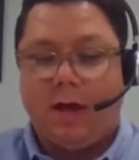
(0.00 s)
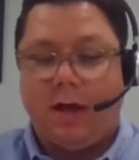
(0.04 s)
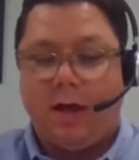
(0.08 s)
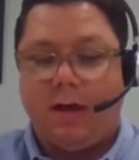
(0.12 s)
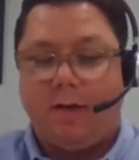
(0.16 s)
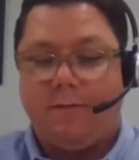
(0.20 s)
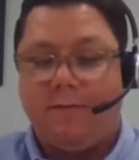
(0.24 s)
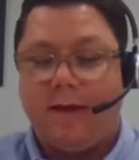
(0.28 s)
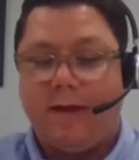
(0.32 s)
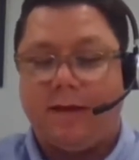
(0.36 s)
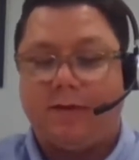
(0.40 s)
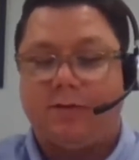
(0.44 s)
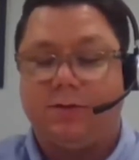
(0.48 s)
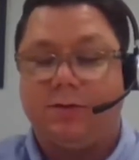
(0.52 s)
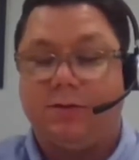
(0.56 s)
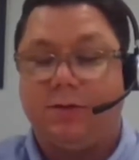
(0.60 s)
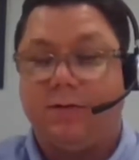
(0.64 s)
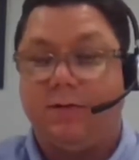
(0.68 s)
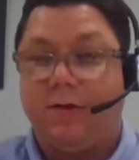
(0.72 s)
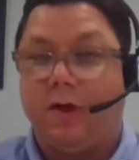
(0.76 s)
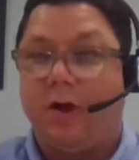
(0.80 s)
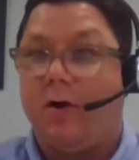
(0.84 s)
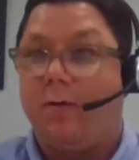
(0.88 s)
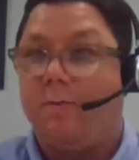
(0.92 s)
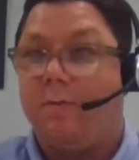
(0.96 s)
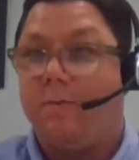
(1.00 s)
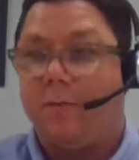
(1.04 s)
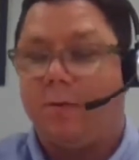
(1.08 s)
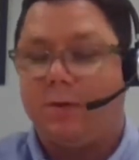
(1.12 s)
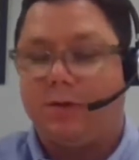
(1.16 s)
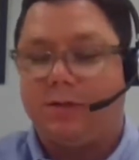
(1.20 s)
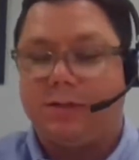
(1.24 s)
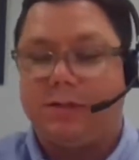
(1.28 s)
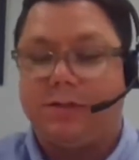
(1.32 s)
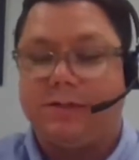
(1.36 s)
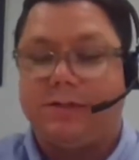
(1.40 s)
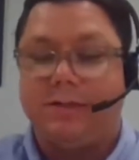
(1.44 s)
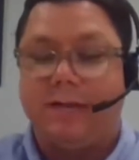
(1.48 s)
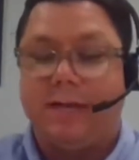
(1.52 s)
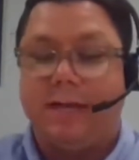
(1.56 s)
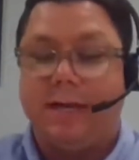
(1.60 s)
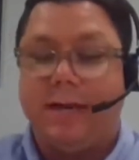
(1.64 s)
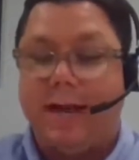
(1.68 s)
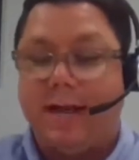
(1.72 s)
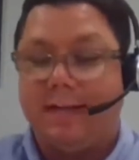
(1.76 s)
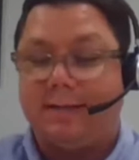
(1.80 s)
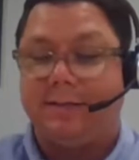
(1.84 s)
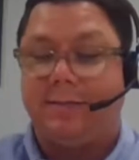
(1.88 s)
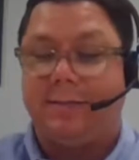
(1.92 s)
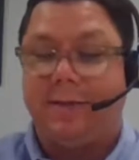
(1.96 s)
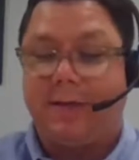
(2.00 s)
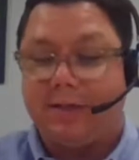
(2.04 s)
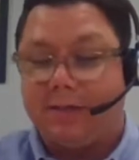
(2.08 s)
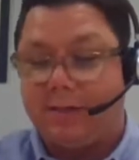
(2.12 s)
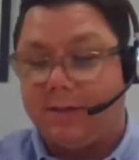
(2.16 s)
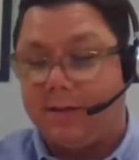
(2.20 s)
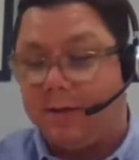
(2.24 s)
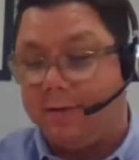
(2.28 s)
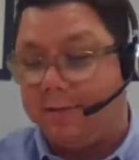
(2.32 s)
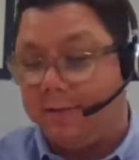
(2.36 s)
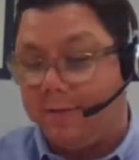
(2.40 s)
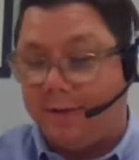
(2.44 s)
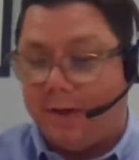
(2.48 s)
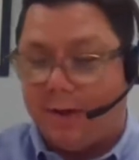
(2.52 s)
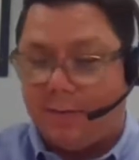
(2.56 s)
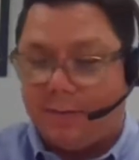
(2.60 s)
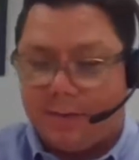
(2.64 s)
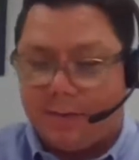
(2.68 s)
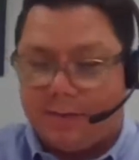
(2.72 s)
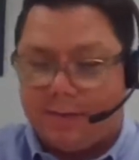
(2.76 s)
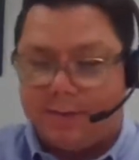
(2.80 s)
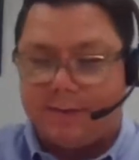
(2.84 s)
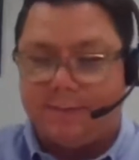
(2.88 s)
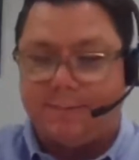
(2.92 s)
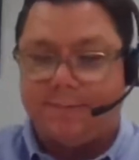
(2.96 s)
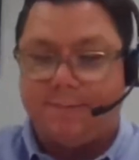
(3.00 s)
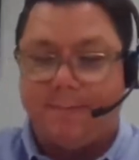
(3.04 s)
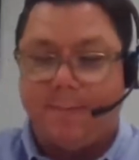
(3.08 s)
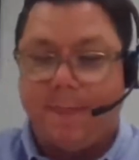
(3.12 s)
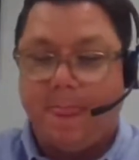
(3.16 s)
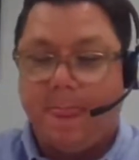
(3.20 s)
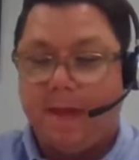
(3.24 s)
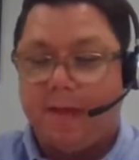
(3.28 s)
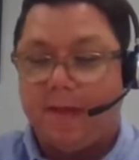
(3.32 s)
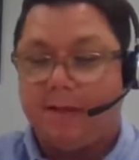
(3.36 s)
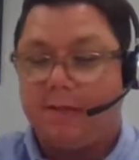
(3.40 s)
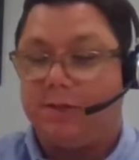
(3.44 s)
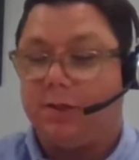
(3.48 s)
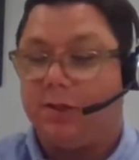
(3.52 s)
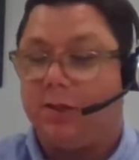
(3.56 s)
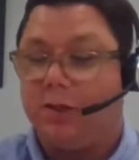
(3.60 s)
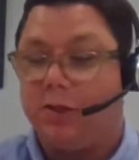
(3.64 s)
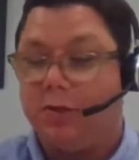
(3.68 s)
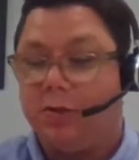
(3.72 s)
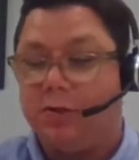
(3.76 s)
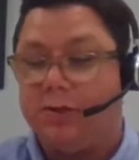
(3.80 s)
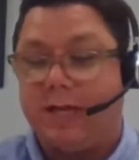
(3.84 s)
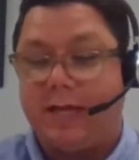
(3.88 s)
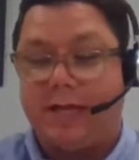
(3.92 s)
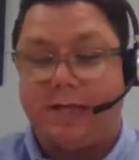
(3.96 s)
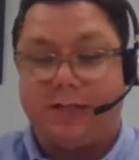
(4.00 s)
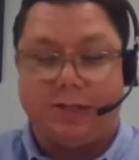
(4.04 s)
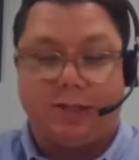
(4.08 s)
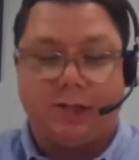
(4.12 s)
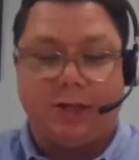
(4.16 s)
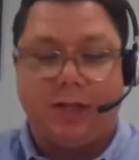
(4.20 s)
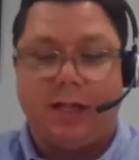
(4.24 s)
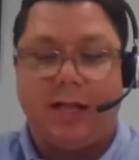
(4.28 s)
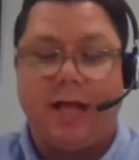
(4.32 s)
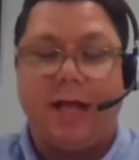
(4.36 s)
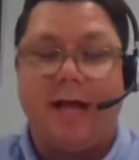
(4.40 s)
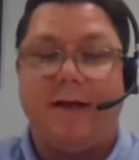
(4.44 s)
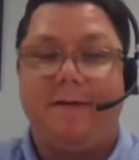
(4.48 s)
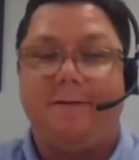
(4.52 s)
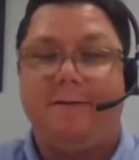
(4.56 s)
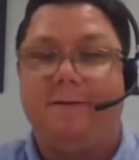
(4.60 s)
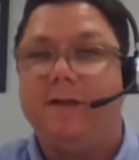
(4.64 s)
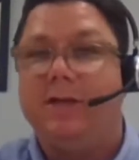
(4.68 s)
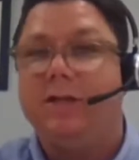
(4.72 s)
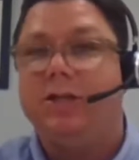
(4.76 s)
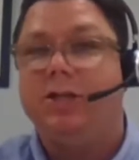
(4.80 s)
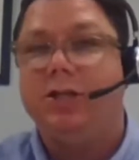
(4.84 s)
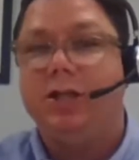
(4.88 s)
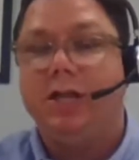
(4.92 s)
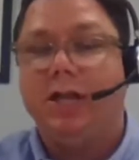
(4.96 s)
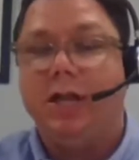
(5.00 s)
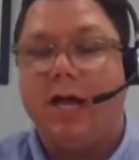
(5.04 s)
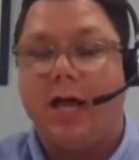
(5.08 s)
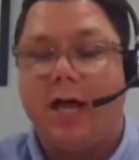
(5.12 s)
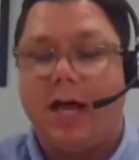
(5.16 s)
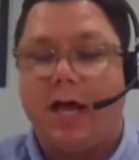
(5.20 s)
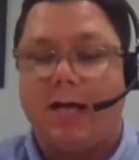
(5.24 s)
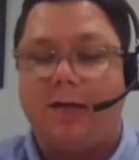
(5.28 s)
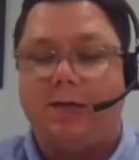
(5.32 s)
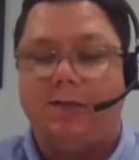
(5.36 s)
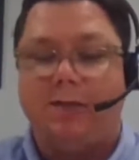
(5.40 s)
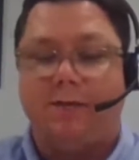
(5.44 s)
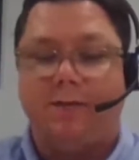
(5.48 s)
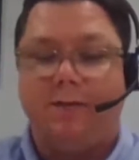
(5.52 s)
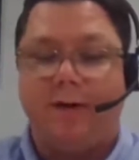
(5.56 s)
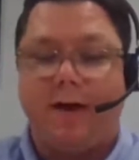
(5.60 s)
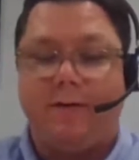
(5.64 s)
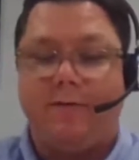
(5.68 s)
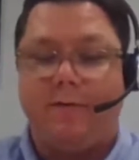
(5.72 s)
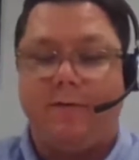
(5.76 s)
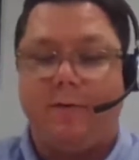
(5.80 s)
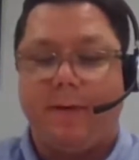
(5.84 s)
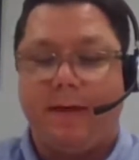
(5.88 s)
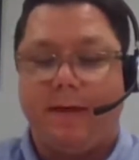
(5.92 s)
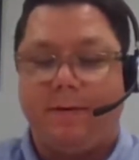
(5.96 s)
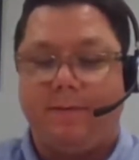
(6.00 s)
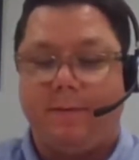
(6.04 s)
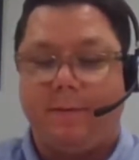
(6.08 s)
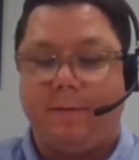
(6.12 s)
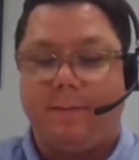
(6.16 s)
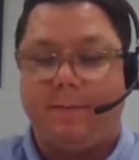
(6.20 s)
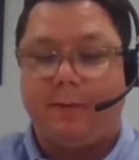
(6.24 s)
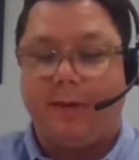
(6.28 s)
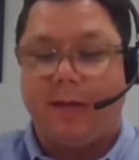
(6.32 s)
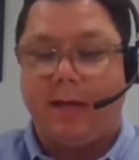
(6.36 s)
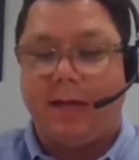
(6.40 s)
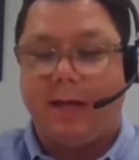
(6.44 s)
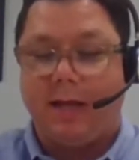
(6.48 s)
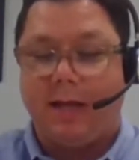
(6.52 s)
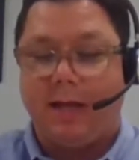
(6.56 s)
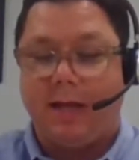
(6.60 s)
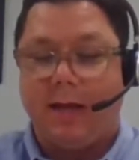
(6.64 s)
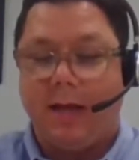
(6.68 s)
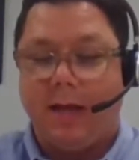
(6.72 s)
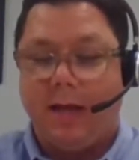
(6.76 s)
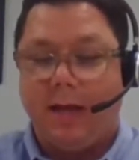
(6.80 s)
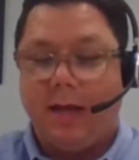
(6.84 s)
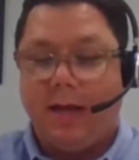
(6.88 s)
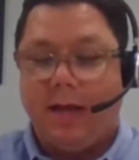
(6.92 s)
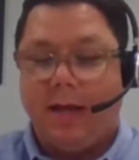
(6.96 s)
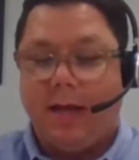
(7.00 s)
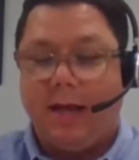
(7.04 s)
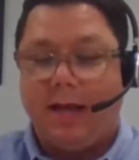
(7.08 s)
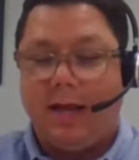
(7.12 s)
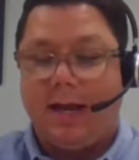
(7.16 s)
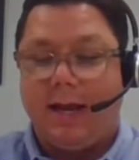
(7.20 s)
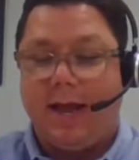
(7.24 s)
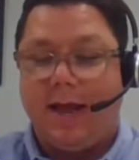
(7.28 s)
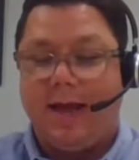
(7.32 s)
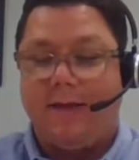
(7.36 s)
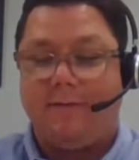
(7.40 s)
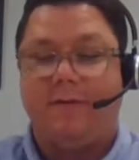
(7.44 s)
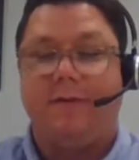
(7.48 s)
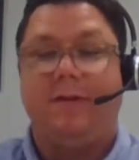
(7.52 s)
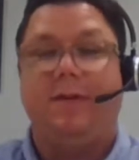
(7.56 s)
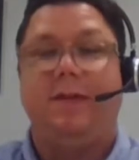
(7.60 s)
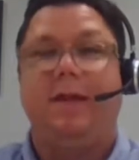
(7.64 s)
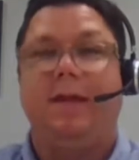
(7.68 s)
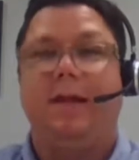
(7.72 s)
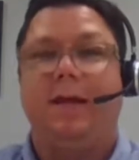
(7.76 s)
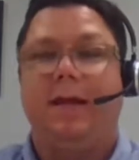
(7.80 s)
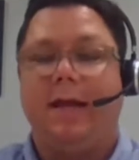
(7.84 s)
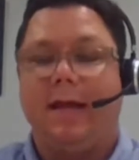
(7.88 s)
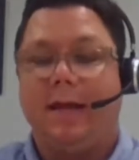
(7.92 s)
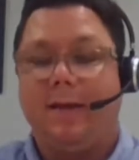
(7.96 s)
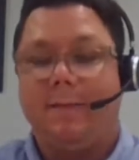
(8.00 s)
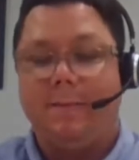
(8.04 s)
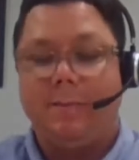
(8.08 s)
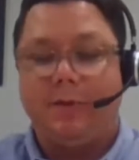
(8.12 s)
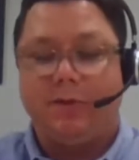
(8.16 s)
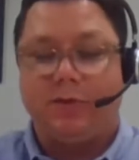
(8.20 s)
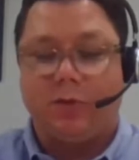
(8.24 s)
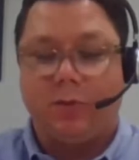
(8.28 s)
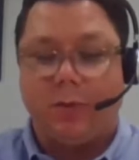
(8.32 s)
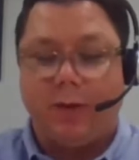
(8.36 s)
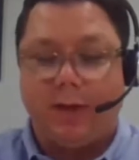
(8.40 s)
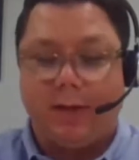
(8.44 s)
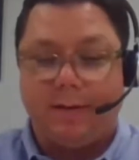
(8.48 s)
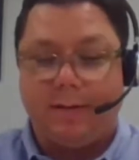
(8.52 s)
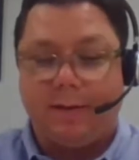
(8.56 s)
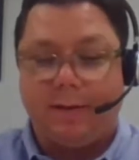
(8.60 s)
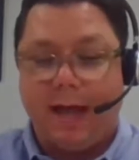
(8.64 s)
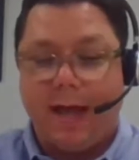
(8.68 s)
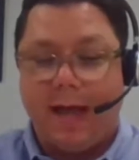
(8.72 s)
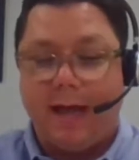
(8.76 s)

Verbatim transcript: Uh, veterans of the armed forces, not to mention their families. This includes SGLI, VGLI, survivor benefit plan, and everything in between.